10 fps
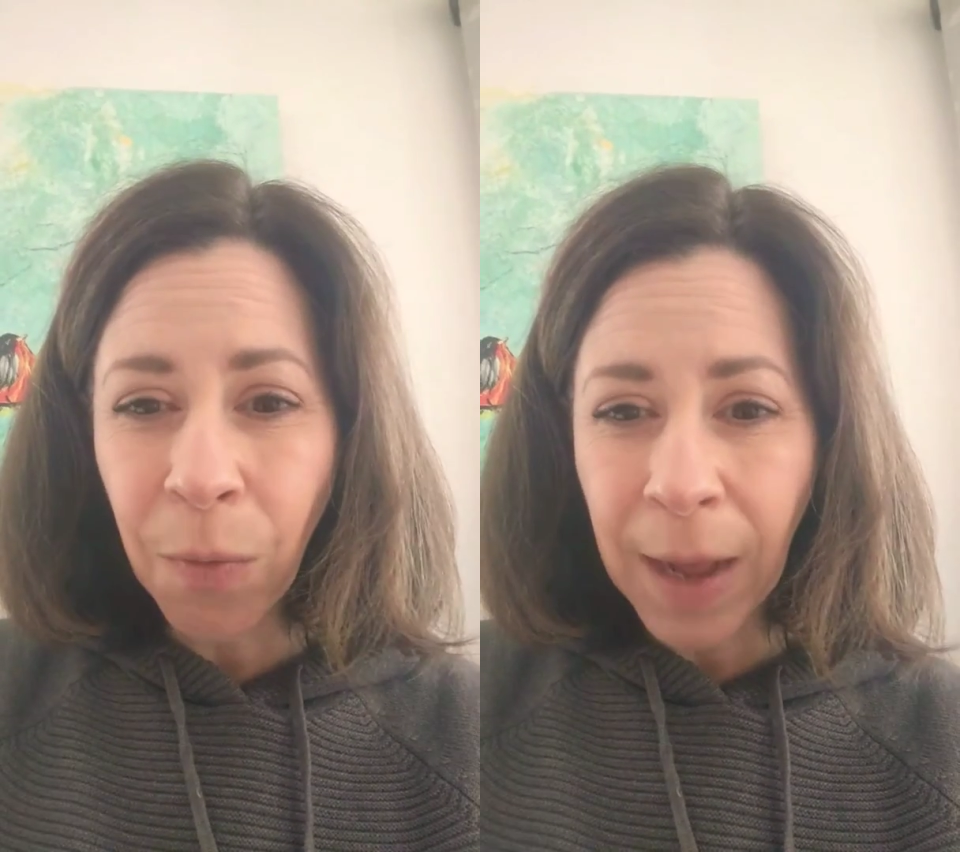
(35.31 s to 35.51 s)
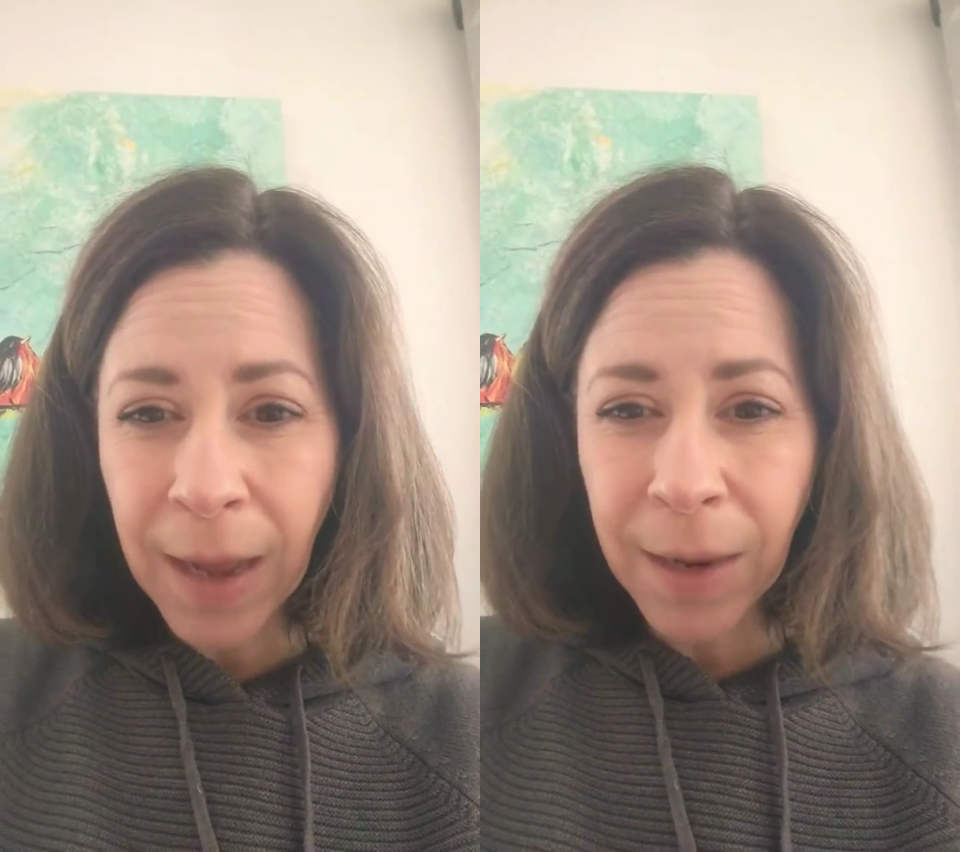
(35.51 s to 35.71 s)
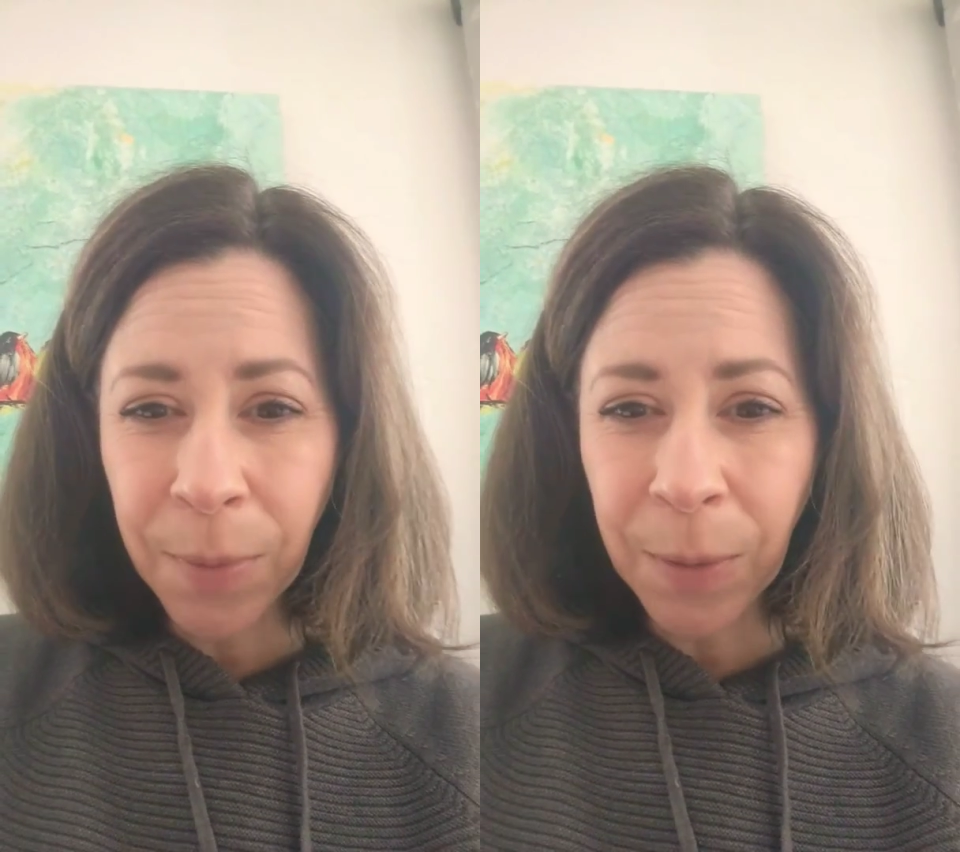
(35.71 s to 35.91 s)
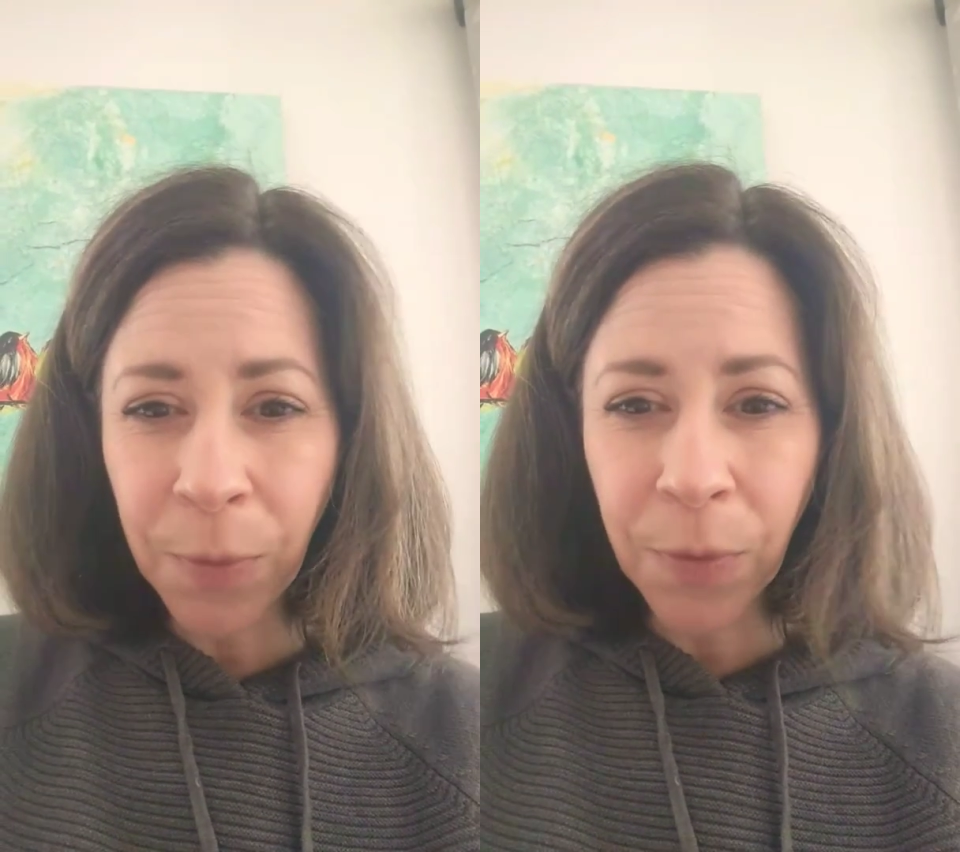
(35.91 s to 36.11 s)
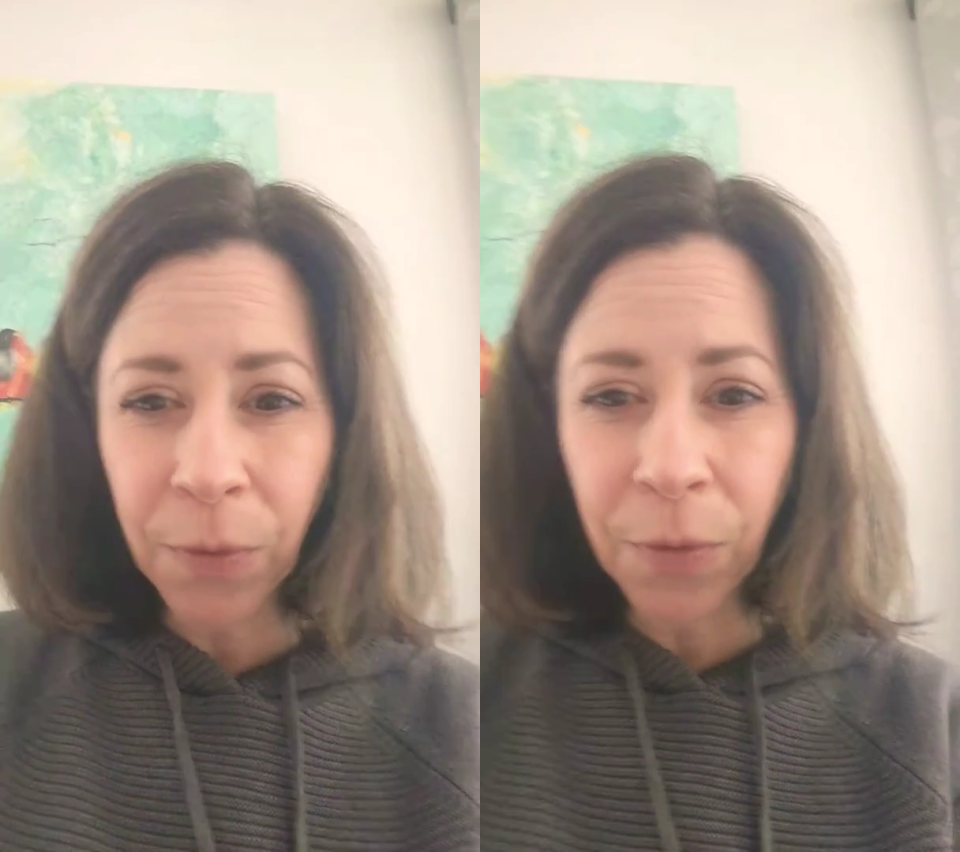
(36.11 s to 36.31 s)
why
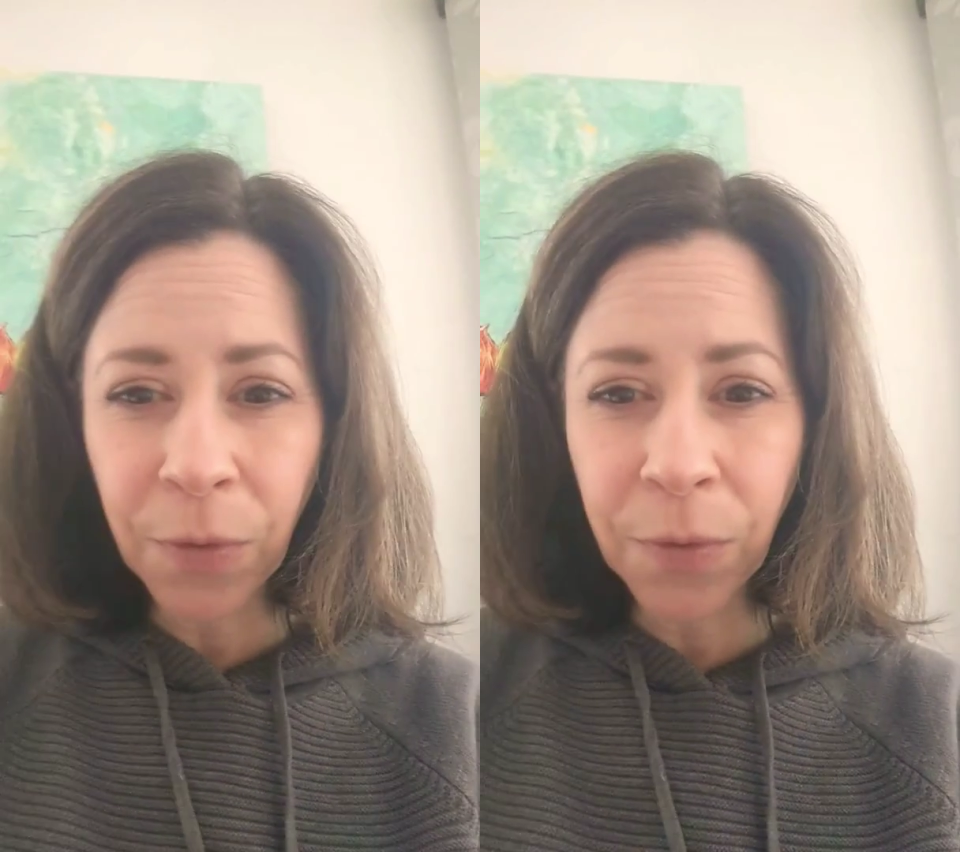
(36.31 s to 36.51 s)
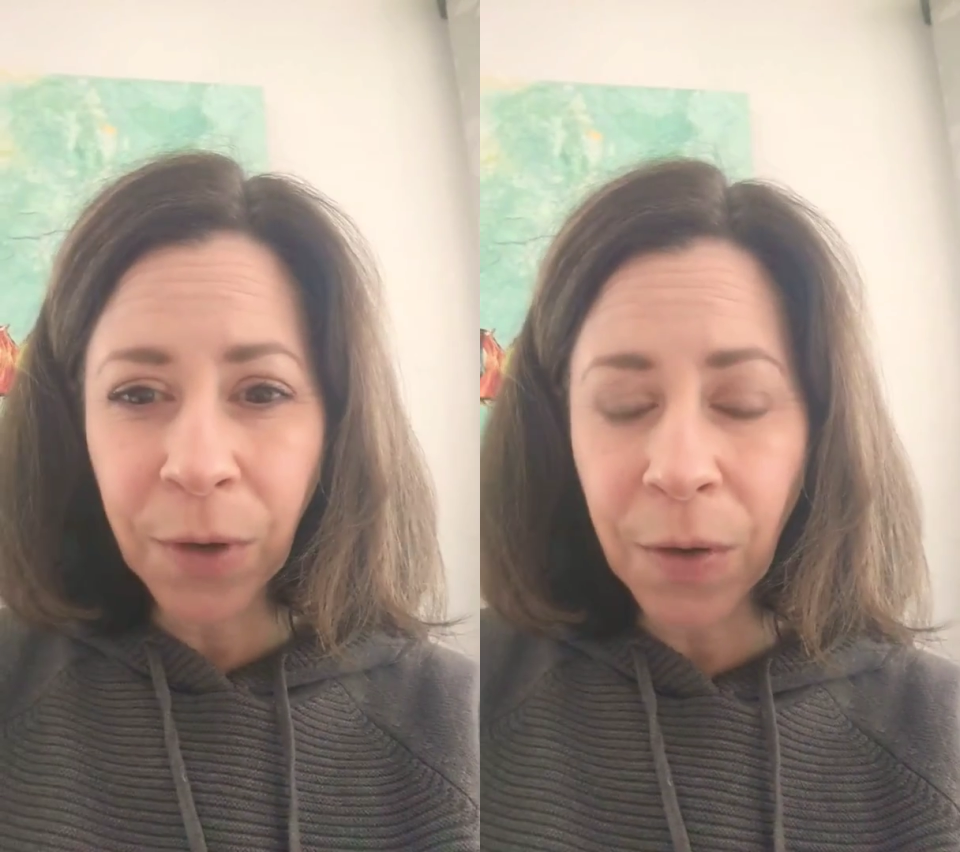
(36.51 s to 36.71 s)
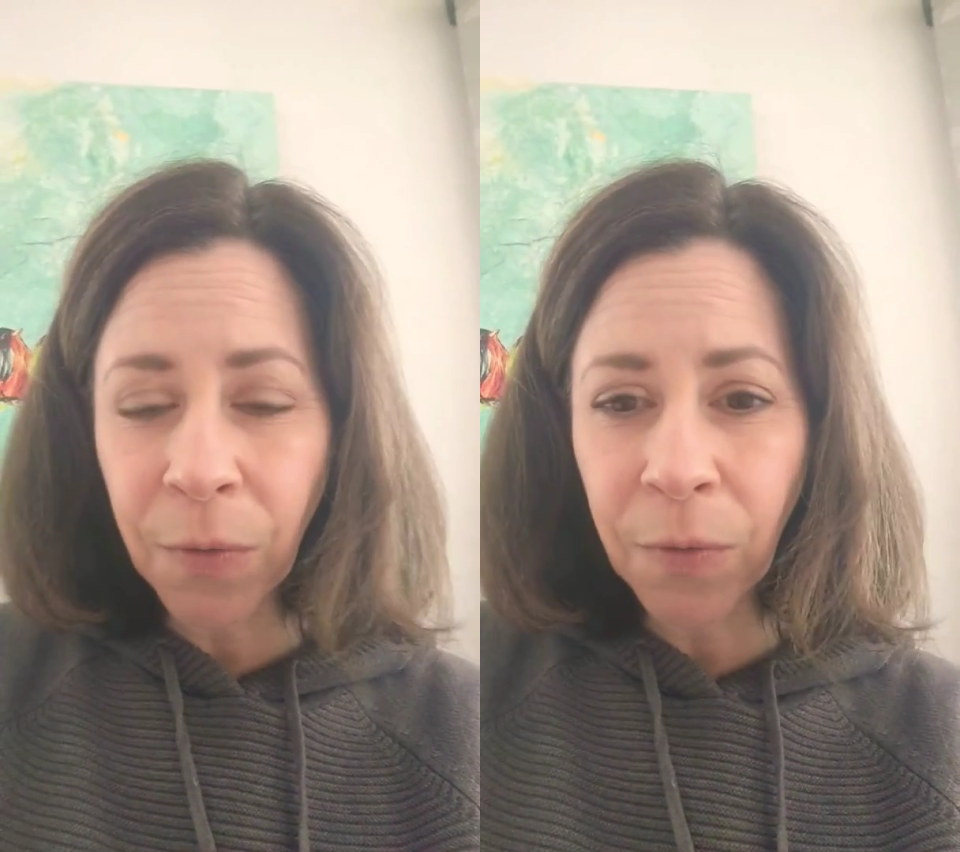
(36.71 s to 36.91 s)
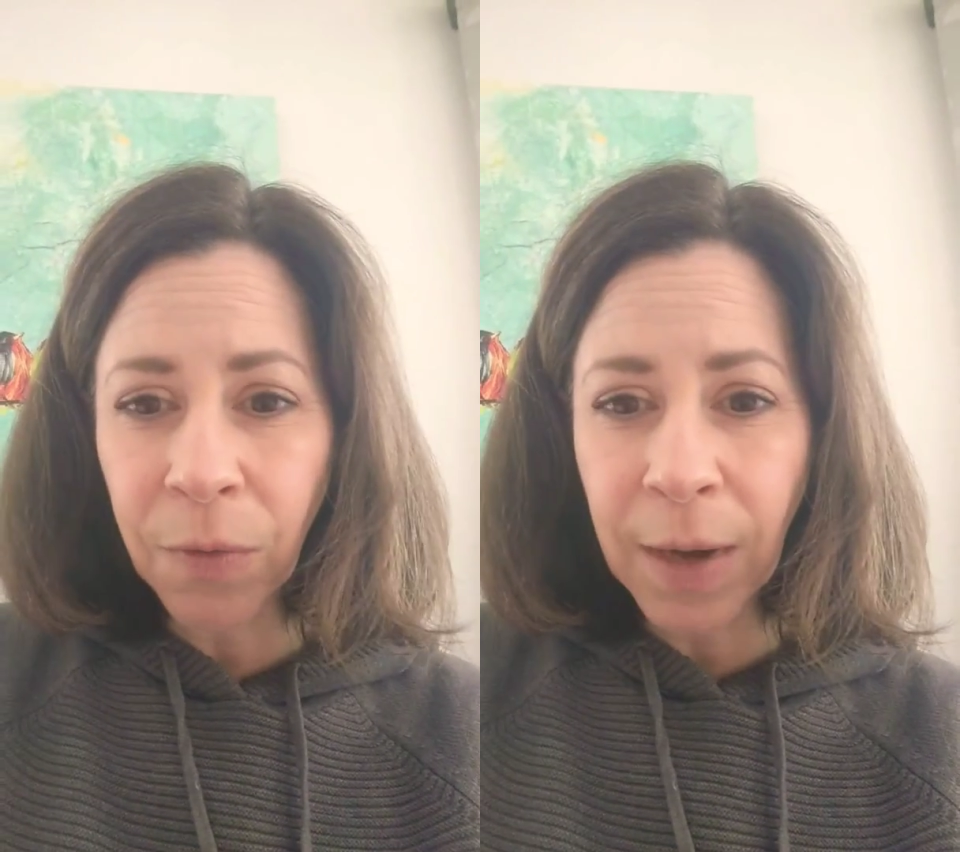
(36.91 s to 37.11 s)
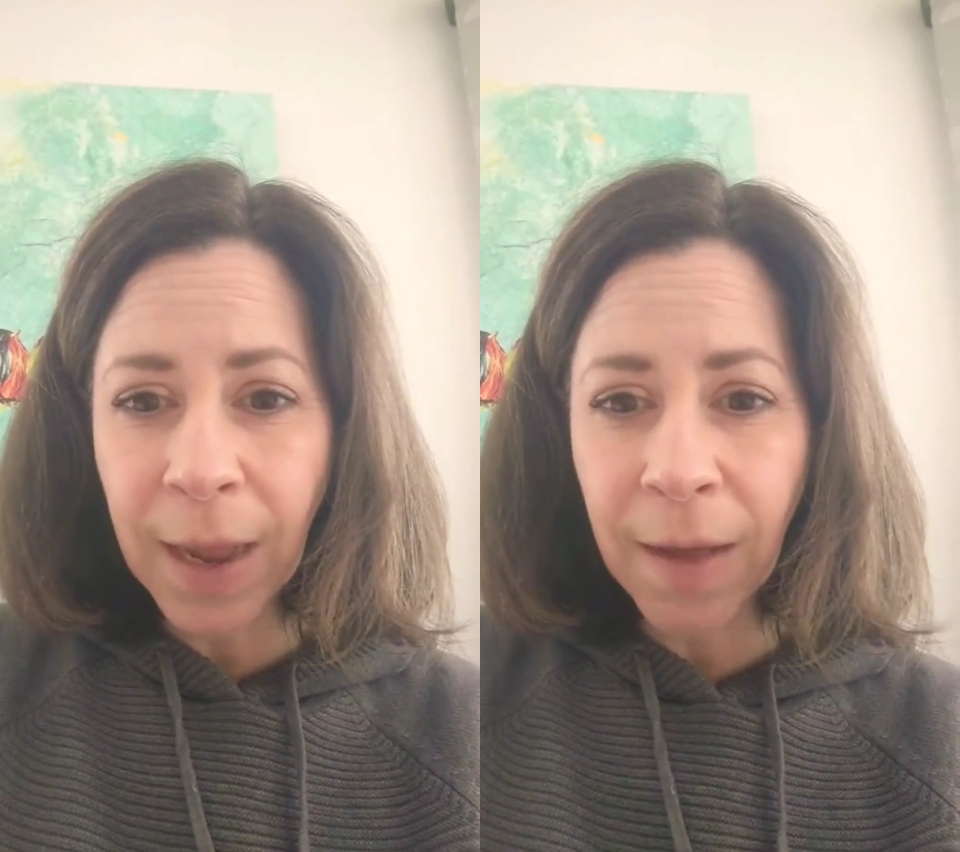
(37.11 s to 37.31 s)
people
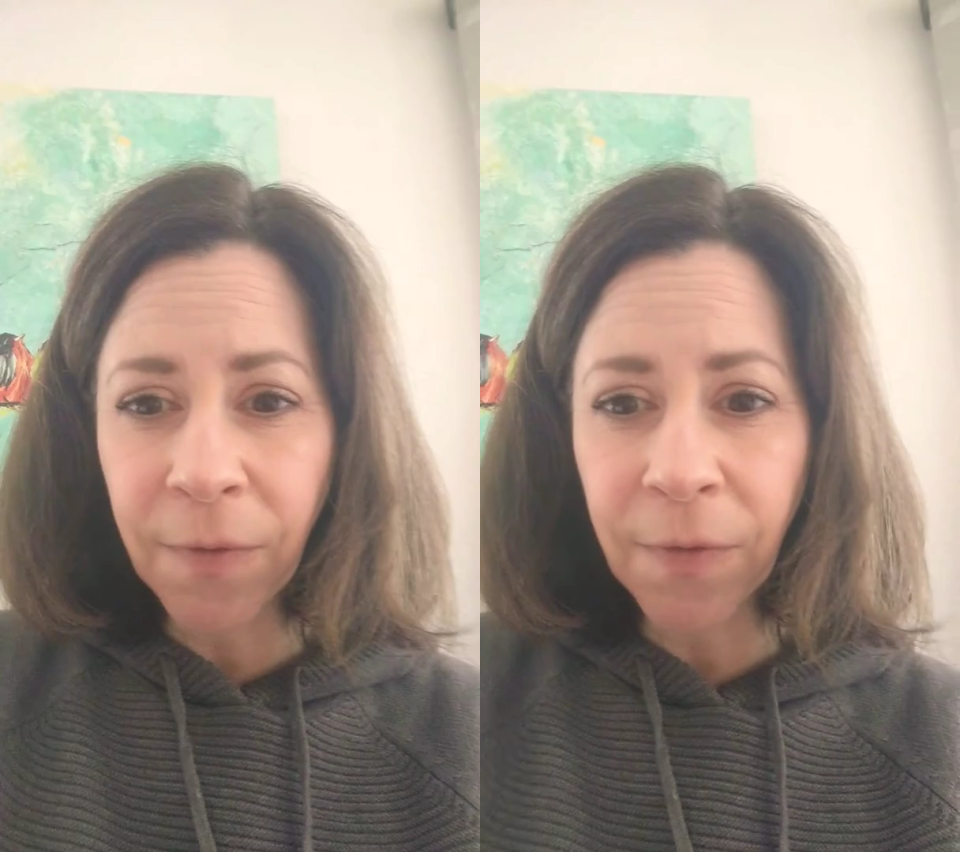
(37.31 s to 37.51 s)
have